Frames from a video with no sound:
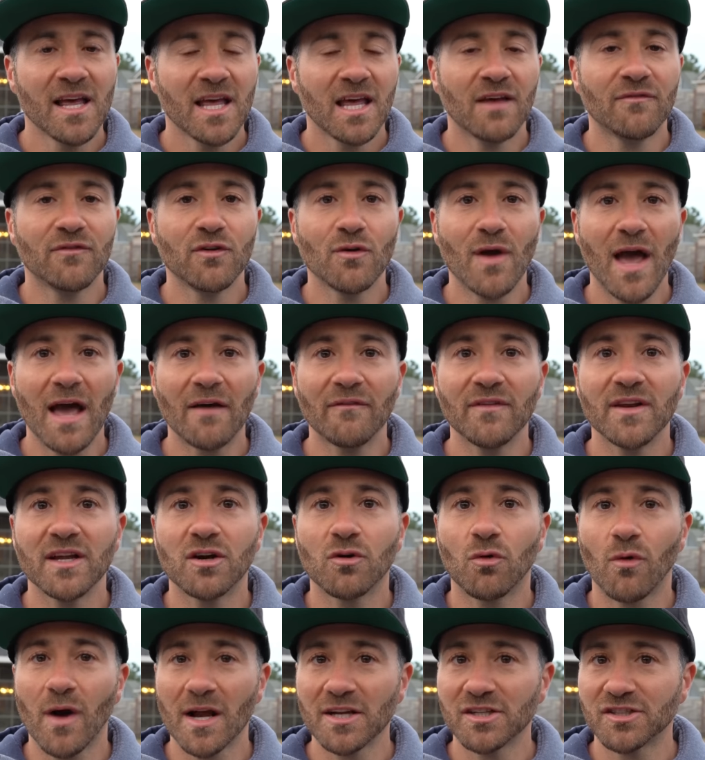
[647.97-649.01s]
If you have any
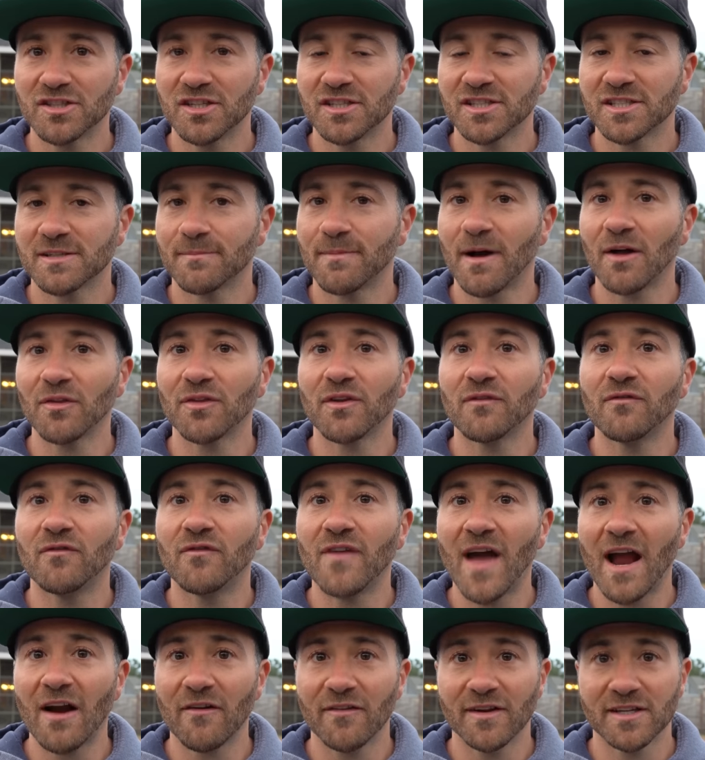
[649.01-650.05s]
questions about the
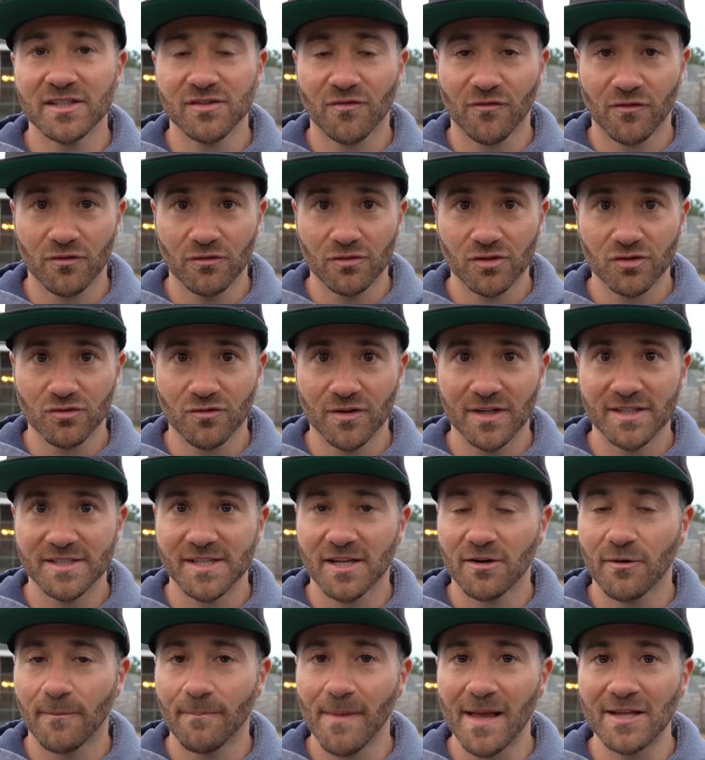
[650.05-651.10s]
various fruit trees
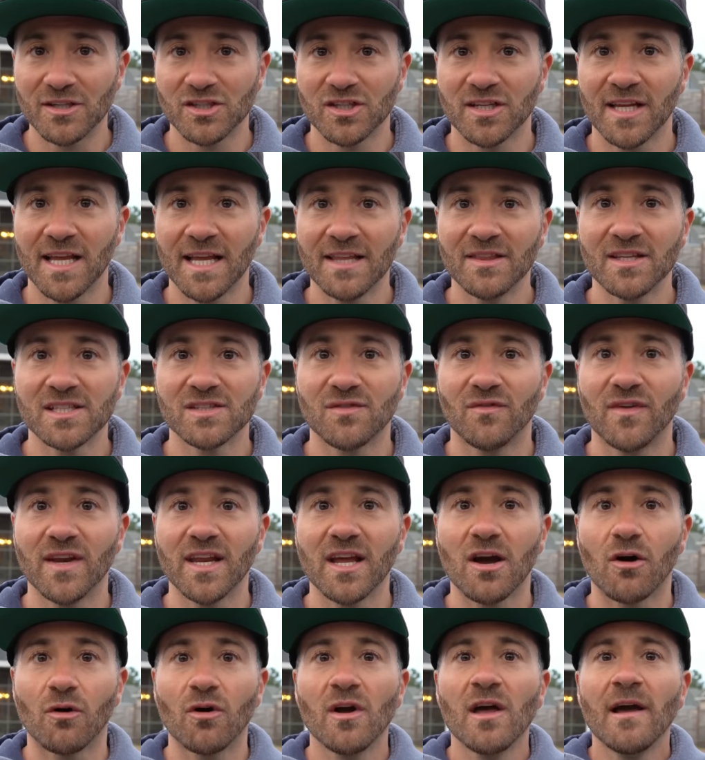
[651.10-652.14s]
that are mentioned in this
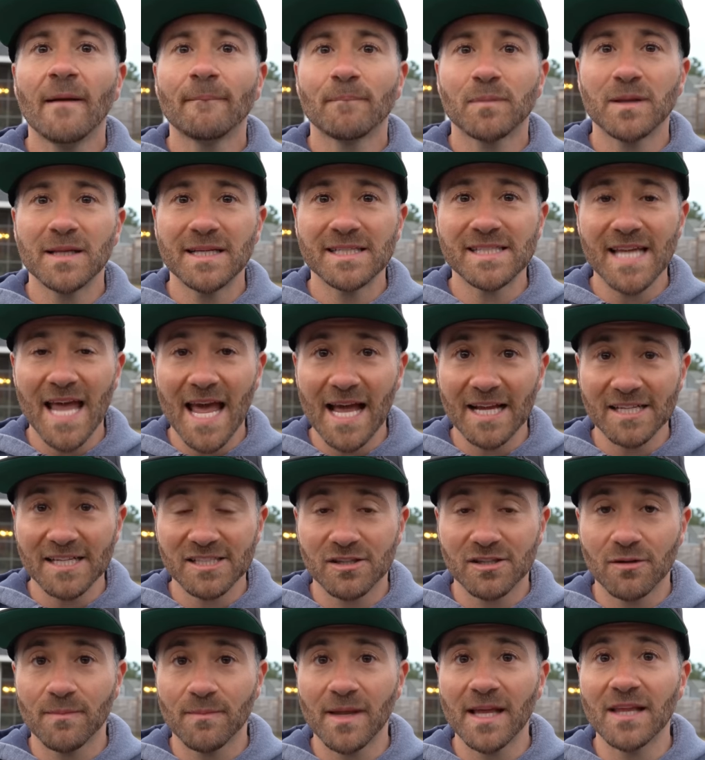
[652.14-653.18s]
video, please ask
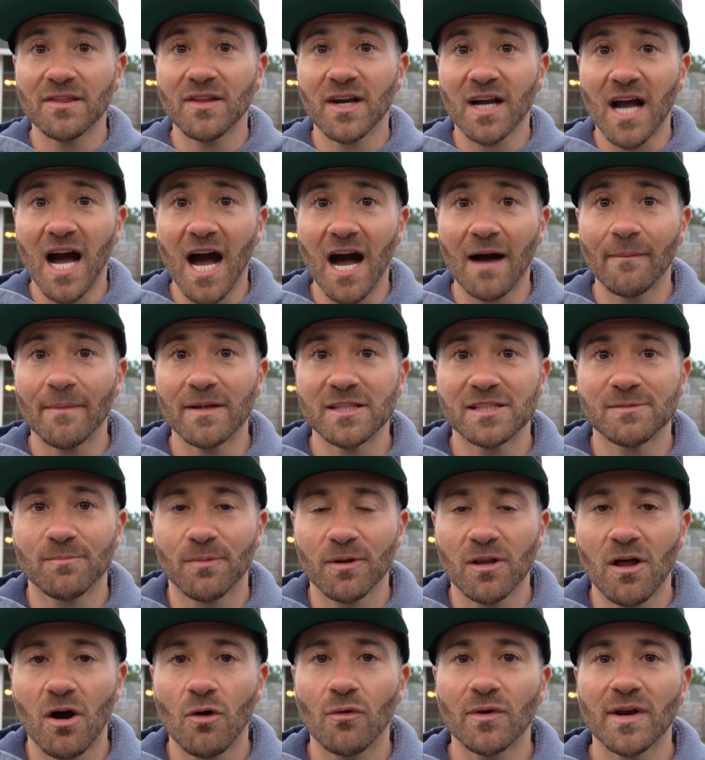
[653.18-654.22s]
them in the comments
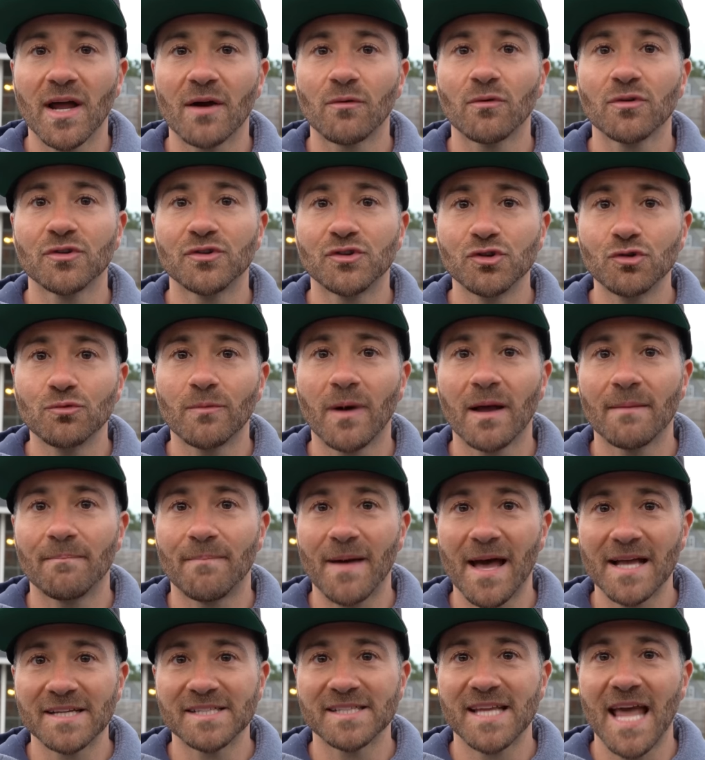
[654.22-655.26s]
below and I will do my
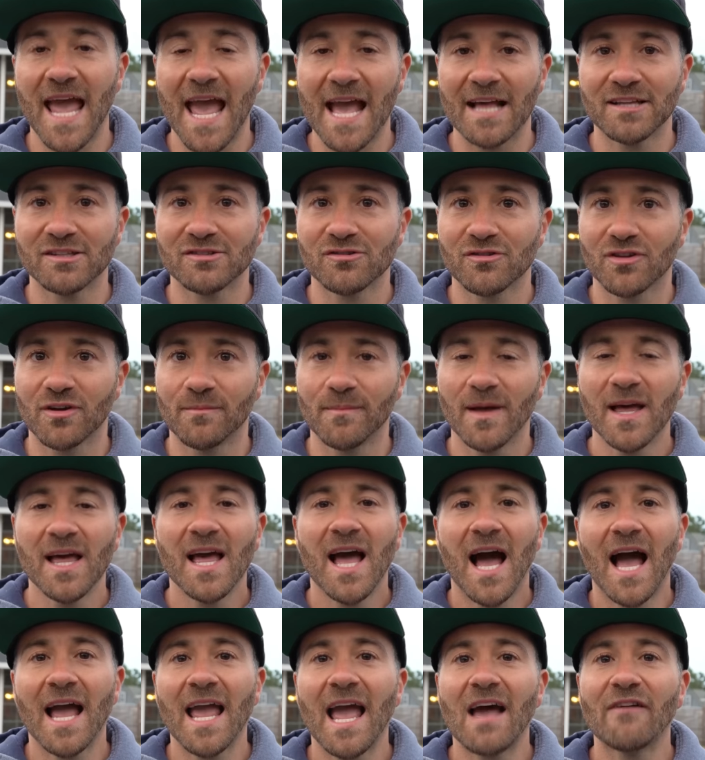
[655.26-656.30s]
best to answer them.
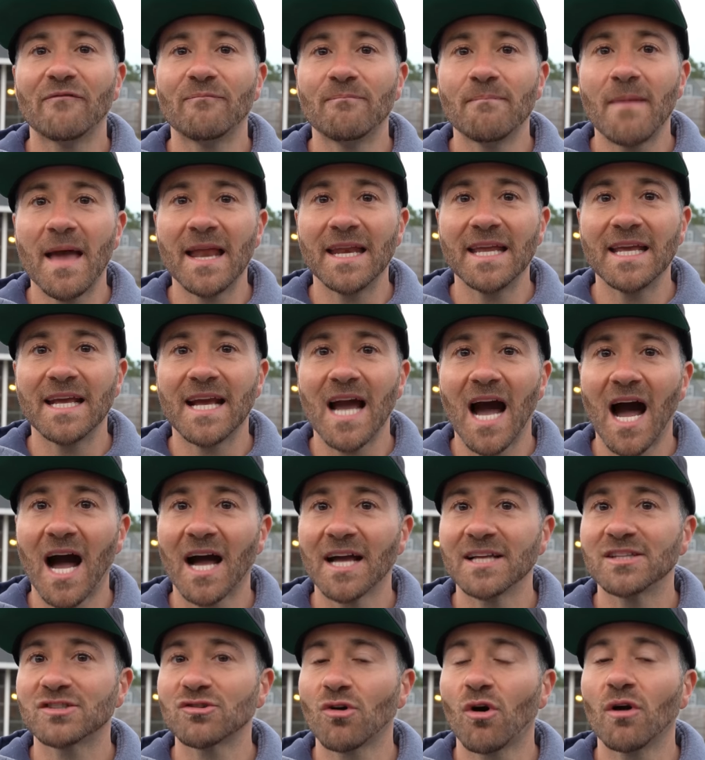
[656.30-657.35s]
I have many
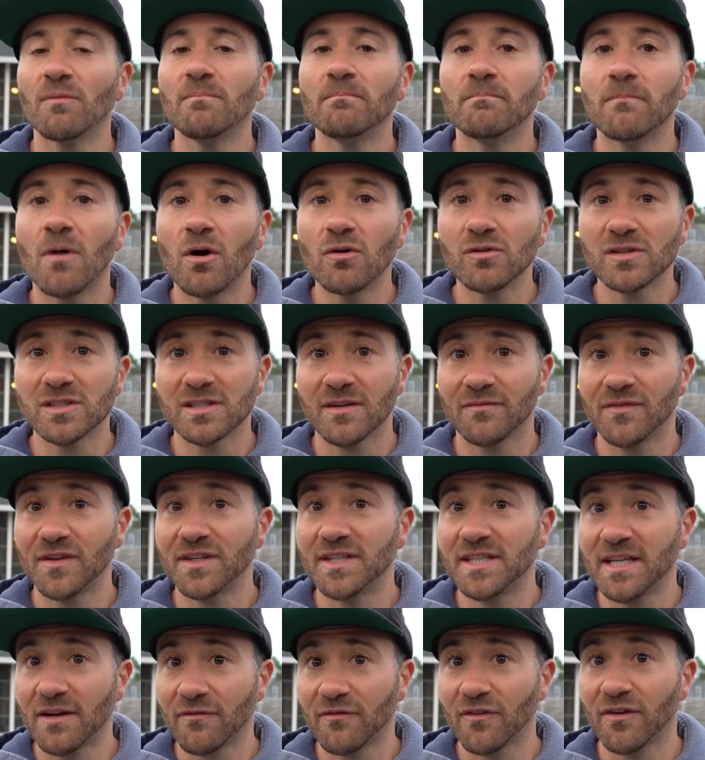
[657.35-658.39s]
guides on most of the
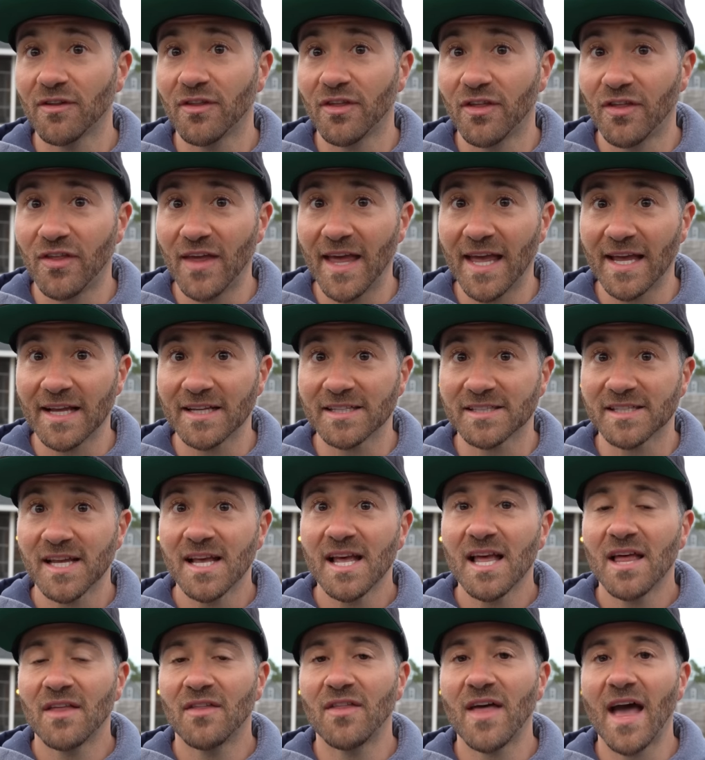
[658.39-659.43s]
different things
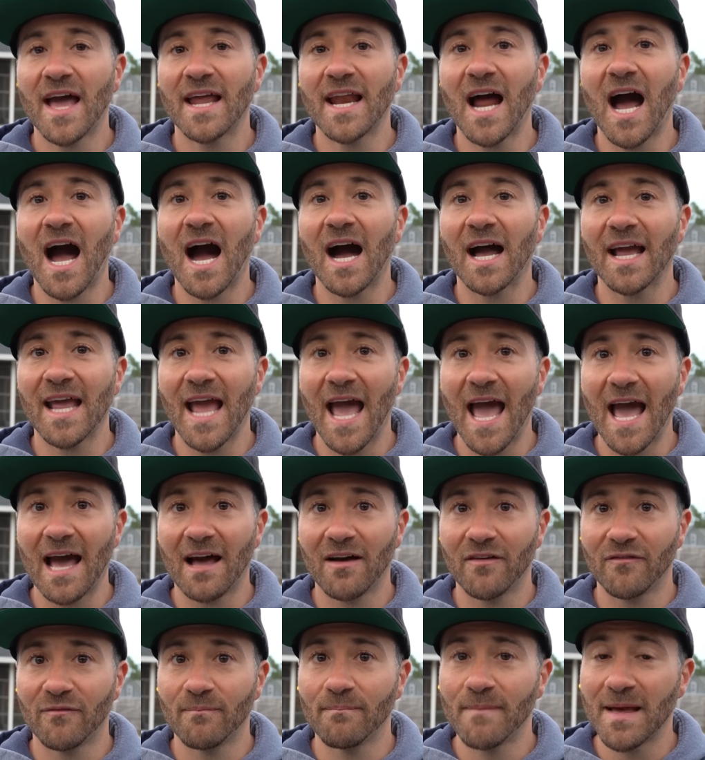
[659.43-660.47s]
that I
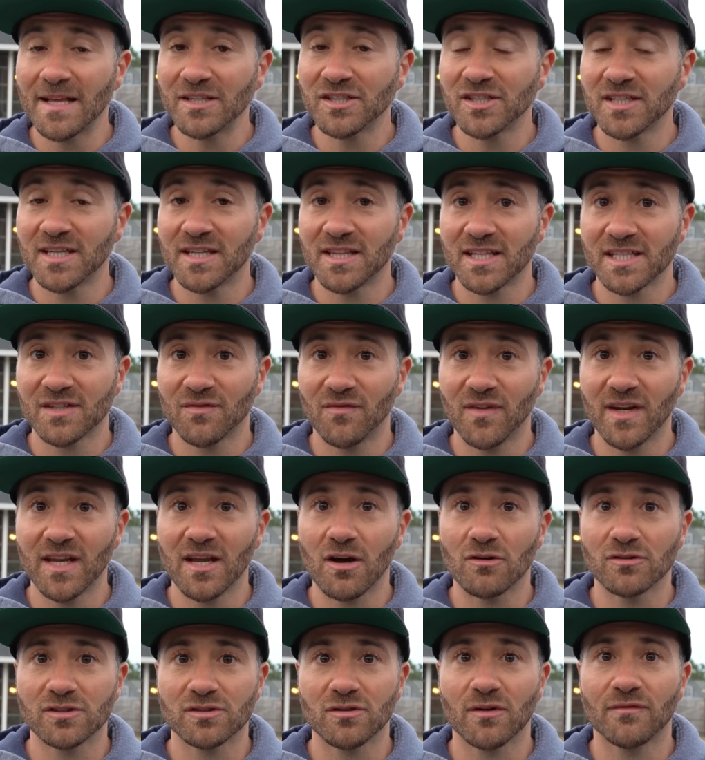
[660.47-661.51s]
have mentioned in this
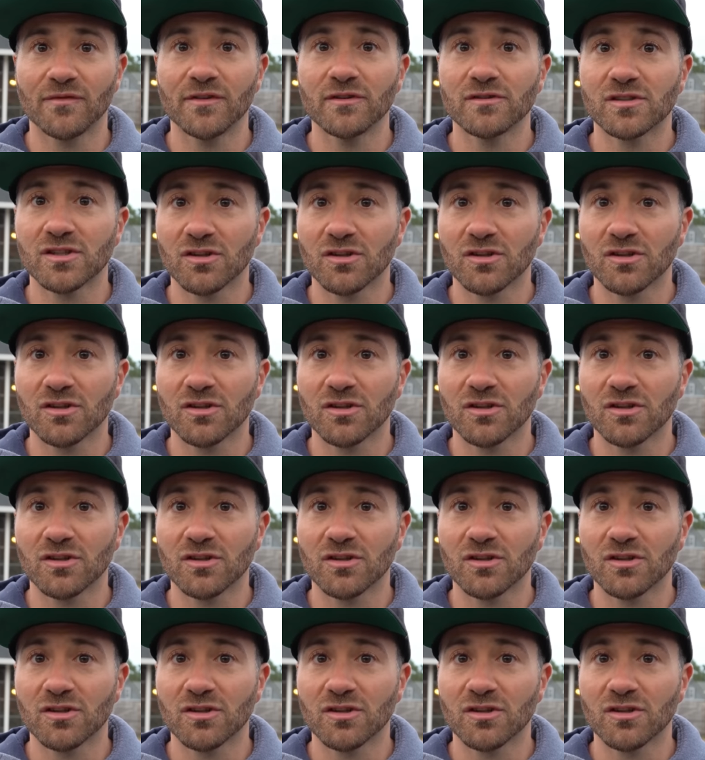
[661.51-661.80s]
video. So if you